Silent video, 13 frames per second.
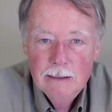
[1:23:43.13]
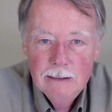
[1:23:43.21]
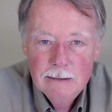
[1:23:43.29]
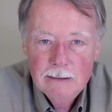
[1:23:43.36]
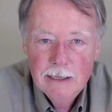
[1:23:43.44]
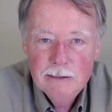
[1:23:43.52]

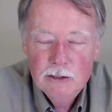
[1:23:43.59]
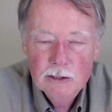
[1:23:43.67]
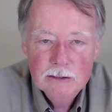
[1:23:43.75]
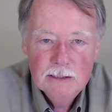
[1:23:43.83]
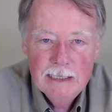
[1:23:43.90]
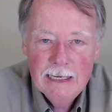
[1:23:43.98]
They
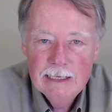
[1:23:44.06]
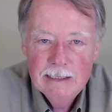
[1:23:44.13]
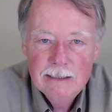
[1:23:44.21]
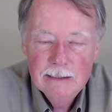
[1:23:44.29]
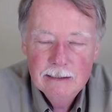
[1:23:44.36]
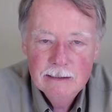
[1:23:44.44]
just
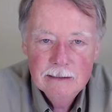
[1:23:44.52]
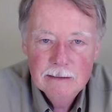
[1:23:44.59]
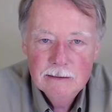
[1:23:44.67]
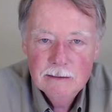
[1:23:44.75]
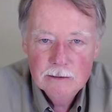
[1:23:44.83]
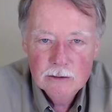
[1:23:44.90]
tend
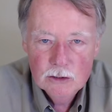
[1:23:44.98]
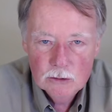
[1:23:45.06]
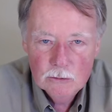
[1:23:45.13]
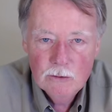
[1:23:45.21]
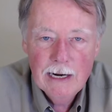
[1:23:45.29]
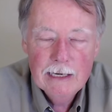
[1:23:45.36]
to, to
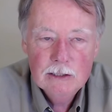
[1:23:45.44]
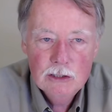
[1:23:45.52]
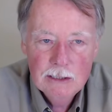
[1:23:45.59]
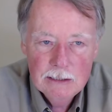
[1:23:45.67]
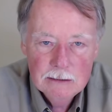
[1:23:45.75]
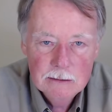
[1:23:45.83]

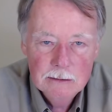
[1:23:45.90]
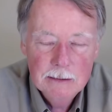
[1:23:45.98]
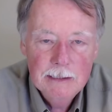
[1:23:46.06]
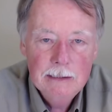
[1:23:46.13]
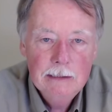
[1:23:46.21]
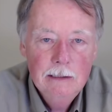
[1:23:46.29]
scratch
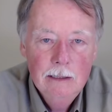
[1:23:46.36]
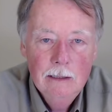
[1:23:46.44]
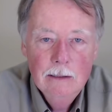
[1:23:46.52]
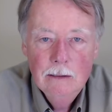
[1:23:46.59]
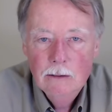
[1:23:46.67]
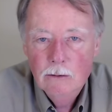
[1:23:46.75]
easily
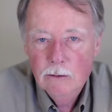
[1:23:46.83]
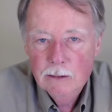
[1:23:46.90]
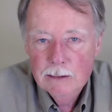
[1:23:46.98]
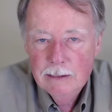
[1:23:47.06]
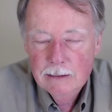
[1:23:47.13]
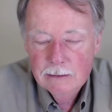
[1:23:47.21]

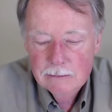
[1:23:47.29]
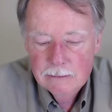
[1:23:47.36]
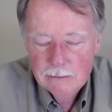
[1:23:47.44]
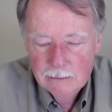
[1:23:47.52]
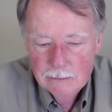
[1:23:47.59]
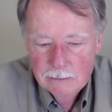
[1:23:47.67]
or
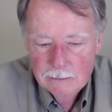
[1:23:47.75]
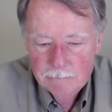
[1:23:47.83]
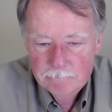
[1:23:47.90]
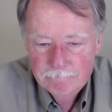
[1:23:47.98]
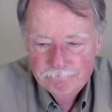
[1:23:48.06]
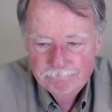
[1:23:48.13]
get...
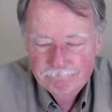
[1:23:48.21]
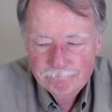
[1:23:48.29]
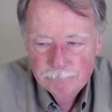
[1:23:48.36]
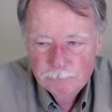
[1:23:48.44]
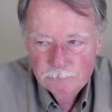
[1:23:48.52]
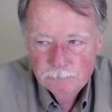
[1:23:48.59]
Um,
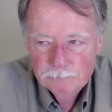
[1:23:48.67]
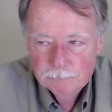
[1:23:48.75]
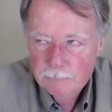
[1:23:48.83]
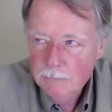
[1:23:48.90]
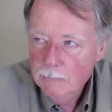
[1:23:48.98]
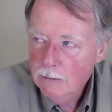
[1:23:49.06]

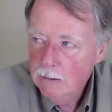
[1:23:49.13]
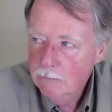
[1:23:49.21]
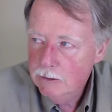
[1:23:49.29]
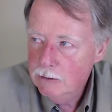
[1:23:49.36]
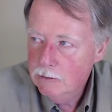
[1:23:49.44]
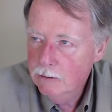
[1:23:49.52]

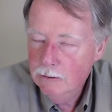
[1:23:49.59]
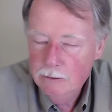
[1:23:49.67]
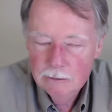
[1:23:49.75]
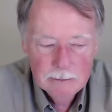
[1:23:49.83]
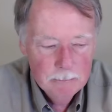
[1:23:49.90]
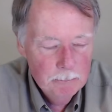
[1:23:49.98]
what's it
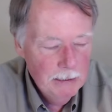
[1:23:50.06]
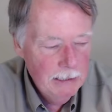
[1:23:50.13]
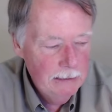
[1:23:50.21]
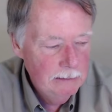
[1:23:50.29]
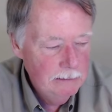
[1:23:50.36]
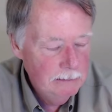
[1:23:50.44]
called in
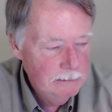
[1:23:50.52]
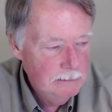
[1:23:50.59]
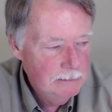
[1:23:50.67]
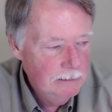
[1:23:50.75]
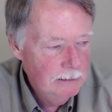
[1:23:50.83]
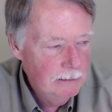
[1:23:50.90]
paint
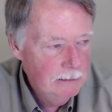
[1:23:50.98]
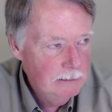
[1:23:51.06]
is uh,